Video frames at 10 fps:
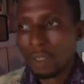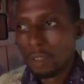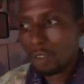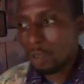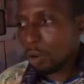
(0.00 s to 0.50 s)

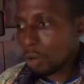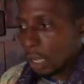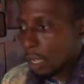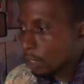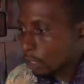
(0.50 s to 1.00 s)
So
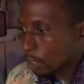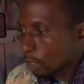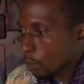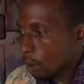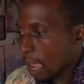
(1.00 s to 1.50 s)
they're reaching,
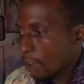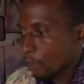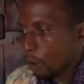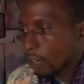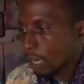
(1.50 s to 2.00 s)
we have
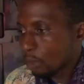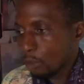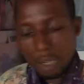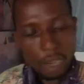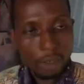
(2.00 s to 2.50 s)
on the, you
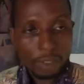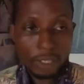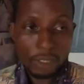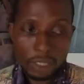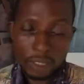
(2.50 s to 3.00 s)
can reach
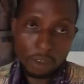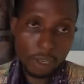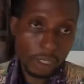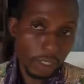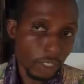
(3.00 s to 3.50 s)
in this
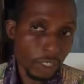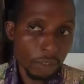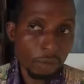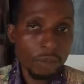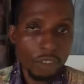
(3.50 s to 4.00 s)

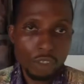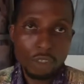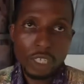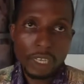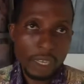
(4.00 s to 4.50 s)
organization through
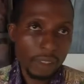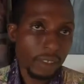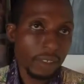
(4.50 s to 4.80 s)
the net.